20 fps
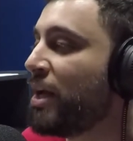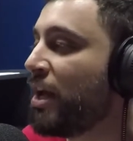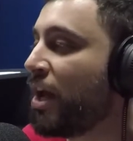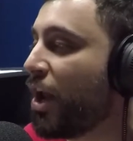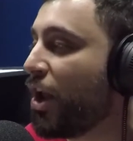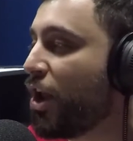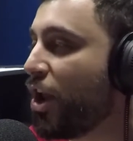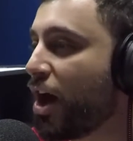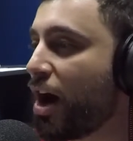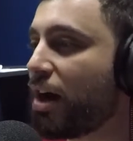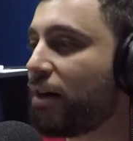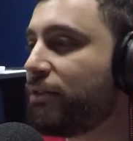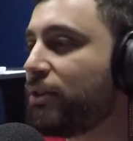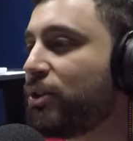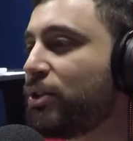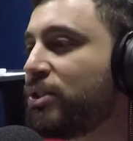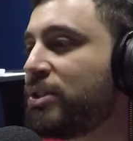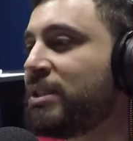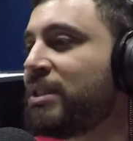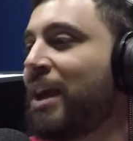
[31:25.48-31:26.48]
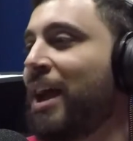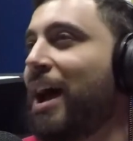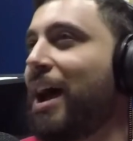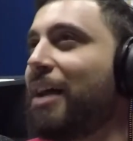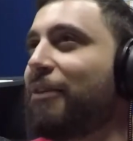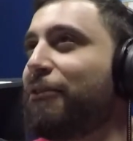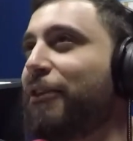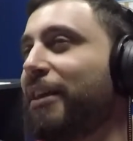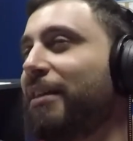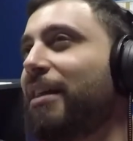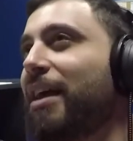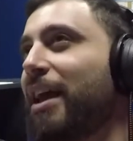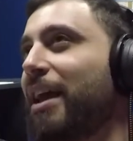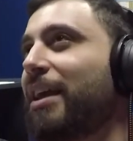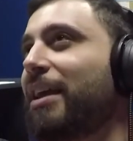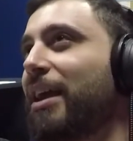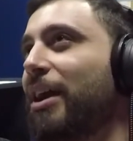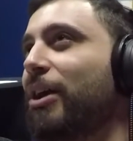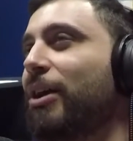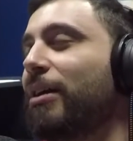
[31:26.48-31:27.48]
Novels, I feel
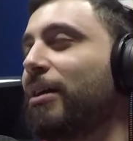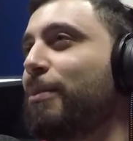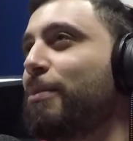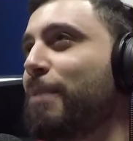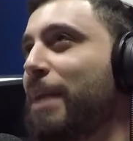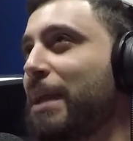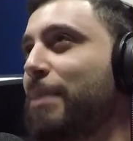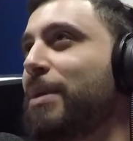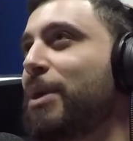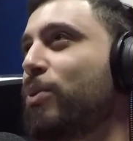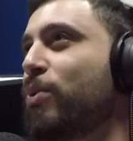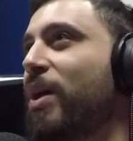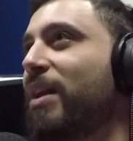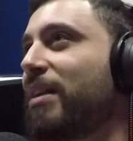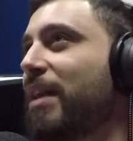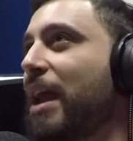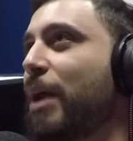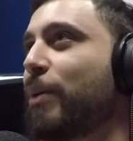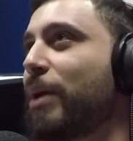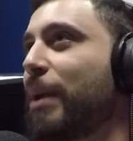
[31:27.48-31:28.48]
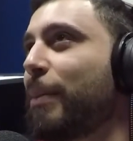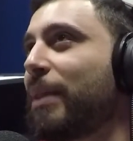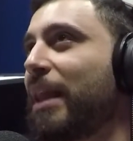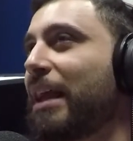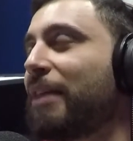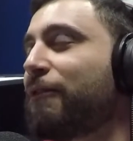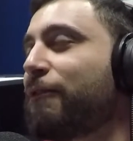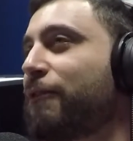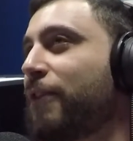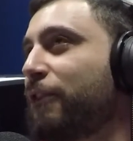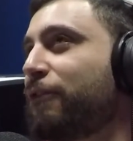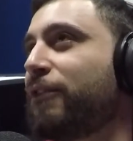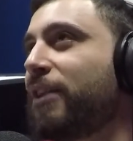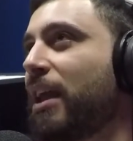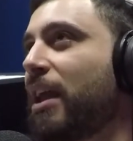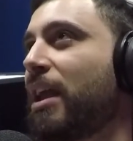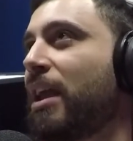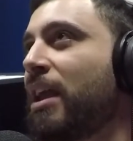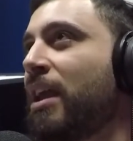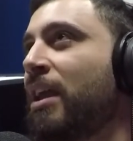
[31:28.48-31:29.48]
like maybe one day when I'm like
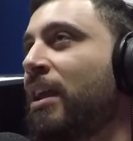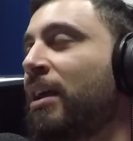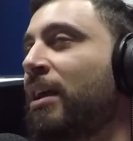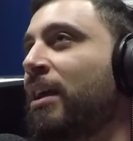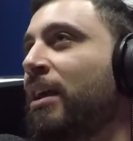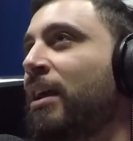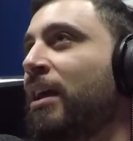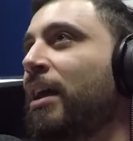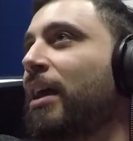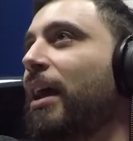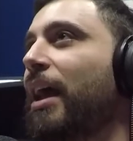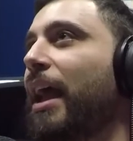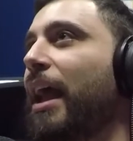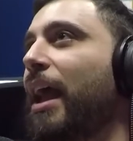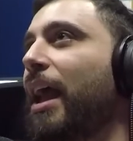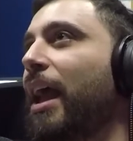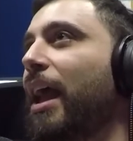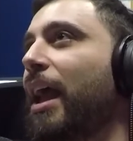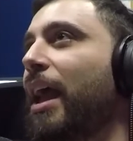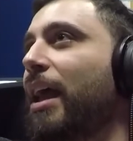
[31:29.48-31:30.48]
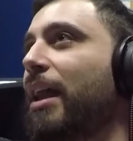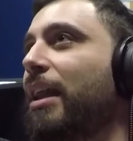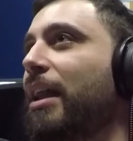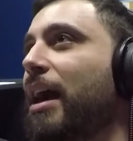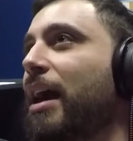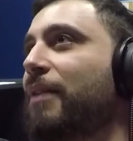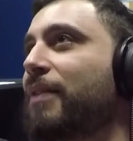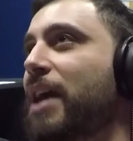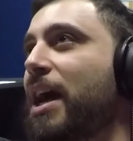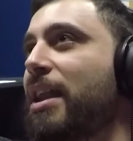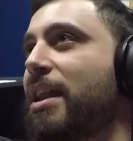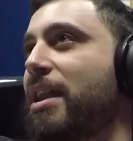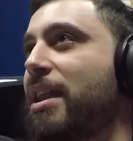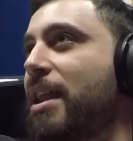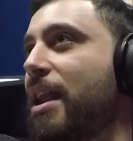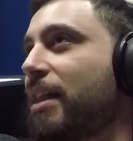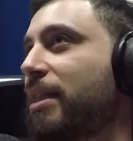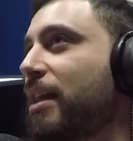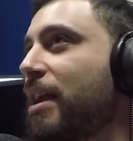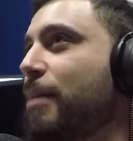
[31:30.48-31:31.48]
50, and I've got
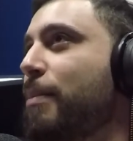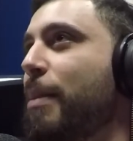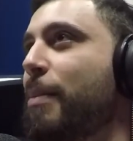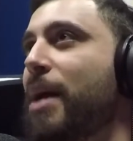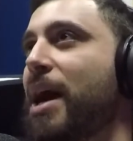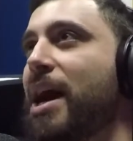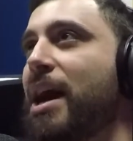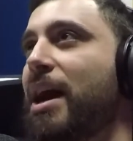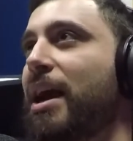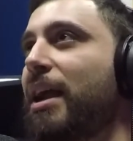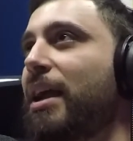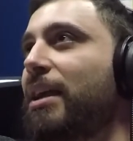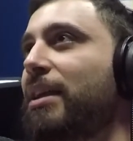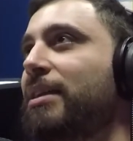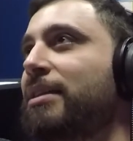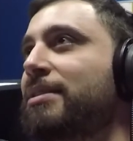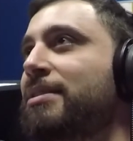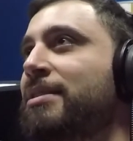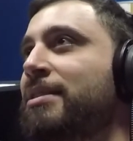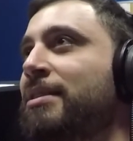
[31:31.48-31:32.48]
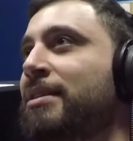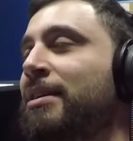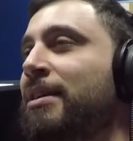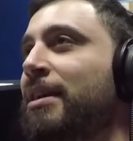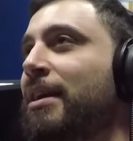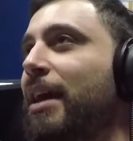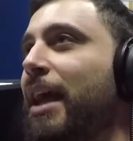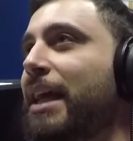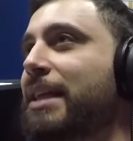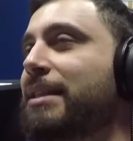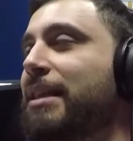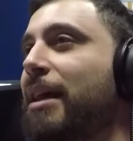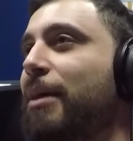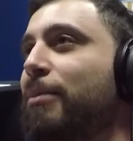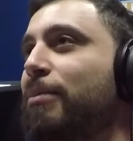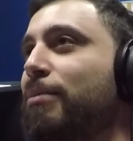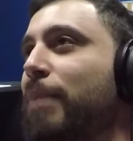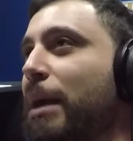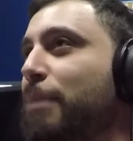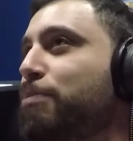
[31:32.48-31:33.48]
nothing on my mind
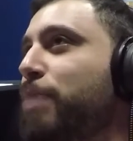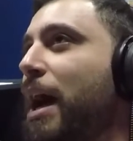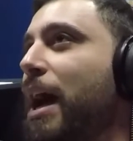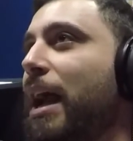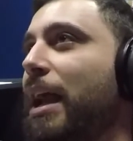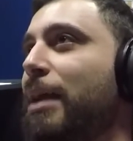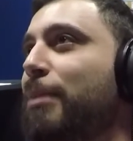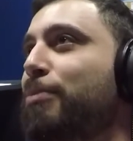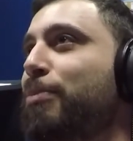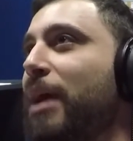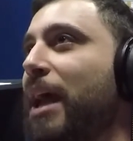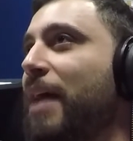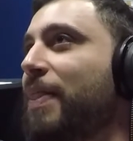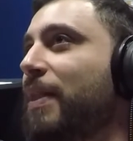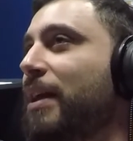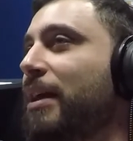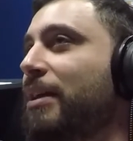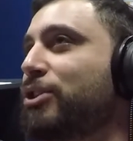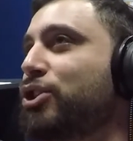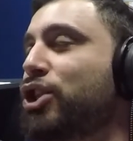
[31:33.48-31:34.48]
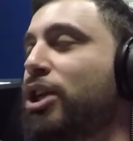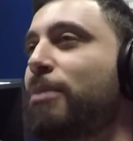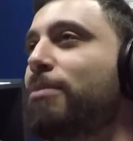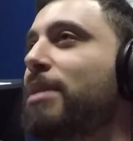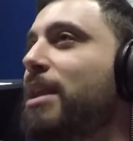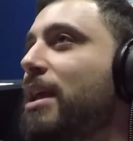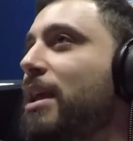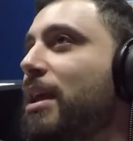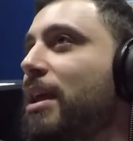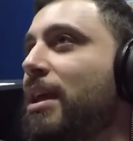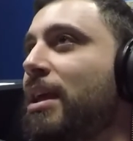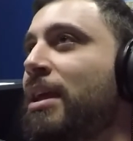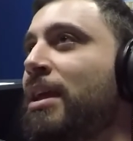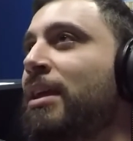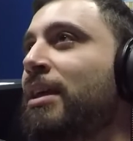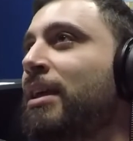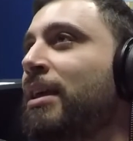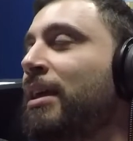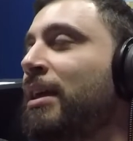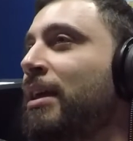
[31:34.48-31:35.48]
except my pipe and the
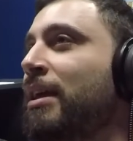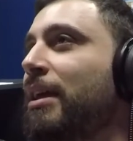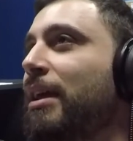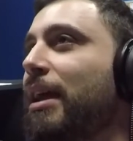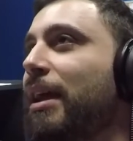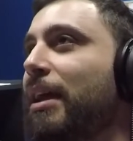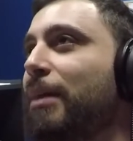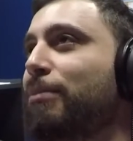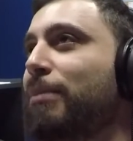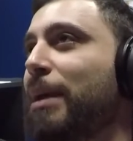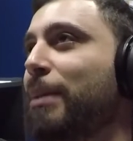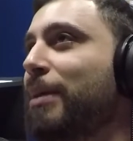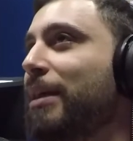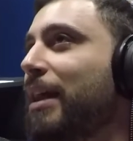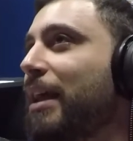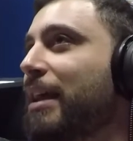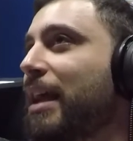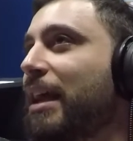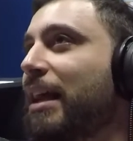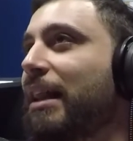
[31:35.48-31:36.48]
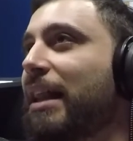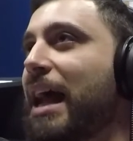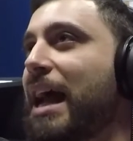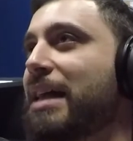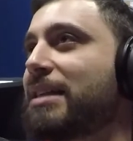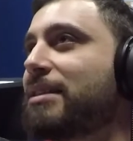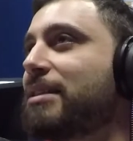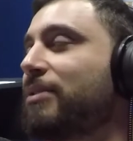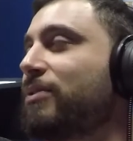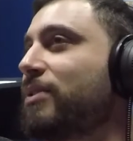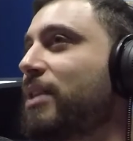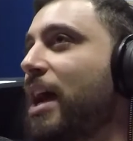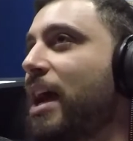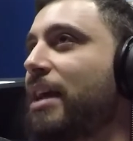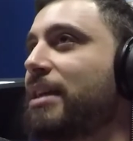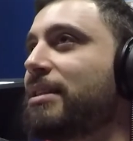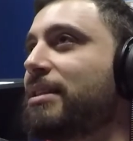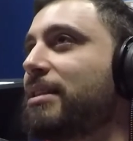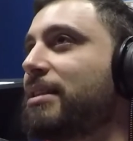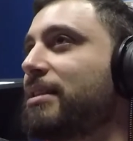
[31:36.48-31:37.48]
chimney, and maybe like a glass of
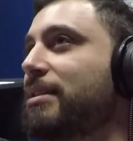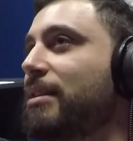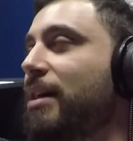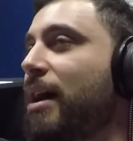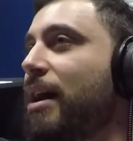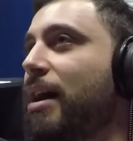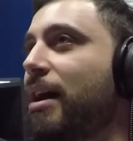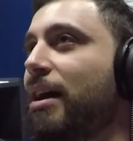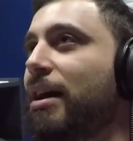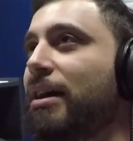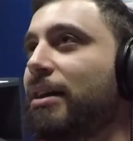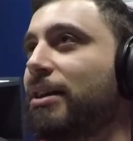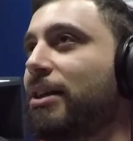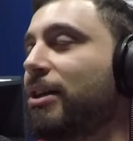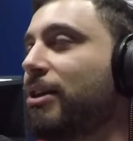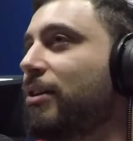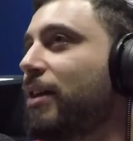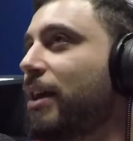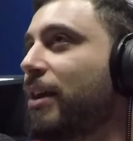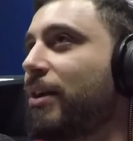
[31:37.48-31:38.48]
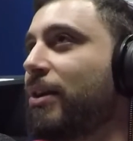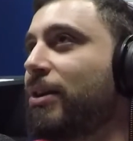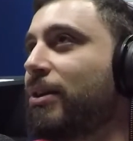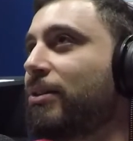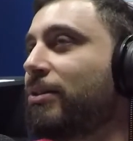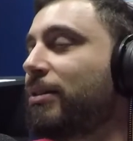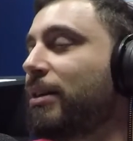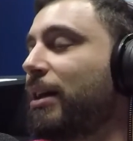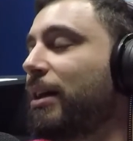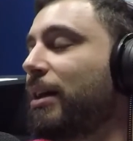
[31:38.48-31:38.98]
nice, I don't know,